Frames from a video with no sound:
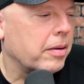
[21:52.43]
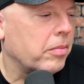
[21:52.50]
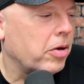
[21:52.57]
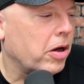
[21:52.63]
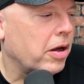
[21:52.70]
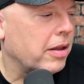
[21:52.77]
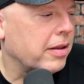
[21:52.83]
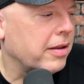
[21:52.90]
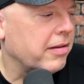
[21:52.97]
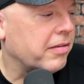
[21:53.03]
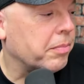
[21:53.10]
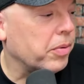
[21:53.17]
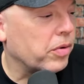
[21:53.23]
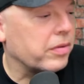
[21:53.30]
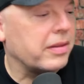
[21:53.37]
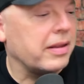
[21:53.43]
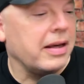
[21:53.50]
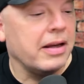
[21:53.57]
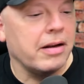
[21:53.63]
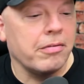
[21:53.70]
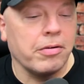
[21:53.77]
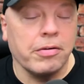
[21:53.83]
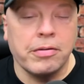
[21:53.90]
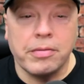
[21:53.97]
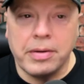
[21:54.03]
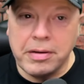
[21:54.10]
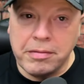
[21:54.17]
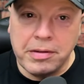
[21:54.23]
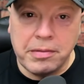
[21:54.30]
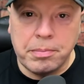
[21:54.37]
on this, both the
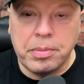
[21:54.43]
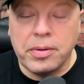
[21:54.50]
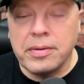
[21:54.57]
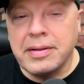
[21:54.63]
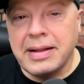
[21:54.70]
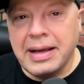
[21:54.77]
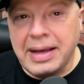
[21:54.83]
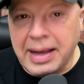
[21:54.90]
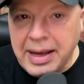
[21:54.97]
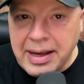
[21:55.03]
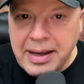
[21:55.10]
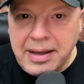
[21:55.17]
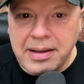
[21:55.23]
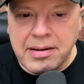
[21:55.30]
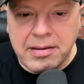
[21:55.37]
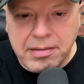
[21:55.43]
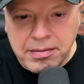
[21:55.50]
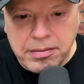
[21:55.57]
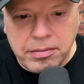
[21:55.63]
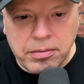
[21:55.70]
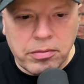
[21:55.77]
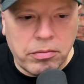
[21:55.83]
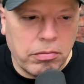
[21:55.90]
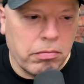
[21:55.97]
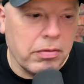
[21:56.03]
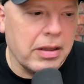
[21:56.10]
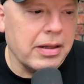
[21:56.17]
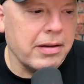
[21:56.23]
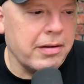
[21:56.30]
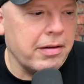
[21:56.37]
anniversary of his birthday and
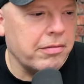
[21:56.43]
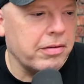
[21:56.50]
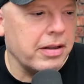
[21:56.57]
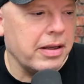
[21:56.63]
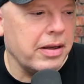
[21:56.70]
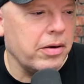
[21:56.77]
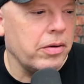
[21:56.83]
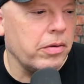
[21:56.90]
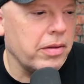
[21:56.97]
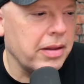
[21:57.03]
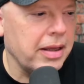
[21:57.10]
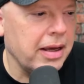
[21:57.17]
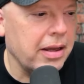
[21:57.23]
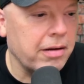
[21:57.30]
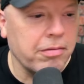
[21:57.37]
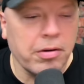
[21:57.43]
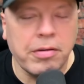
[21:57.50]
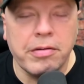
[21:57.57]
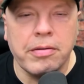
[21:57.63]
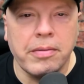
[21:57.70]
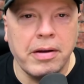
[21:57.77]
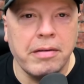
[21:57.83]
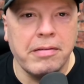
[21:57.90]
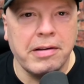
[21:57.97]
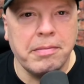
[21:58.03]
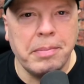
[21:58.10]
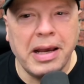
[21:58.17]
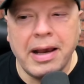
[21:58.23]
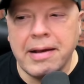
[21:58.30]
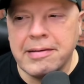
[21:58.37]
relatively the anniversary of his
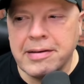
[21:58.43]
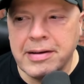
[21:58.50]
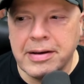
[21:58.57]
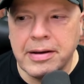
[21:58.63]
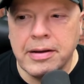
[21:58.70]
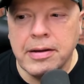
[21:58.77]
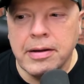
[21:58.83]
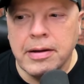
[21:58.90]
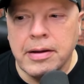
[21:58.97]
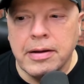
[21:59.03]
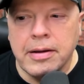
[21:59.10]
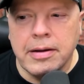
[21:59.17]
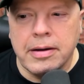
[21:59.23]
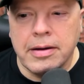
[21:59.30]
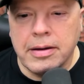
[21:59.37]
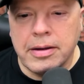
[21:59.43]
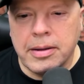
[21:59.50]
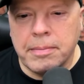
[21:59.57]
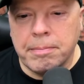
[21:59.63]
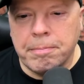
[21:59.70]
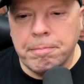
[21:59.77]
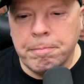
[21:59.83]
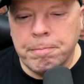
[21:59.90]
passing. I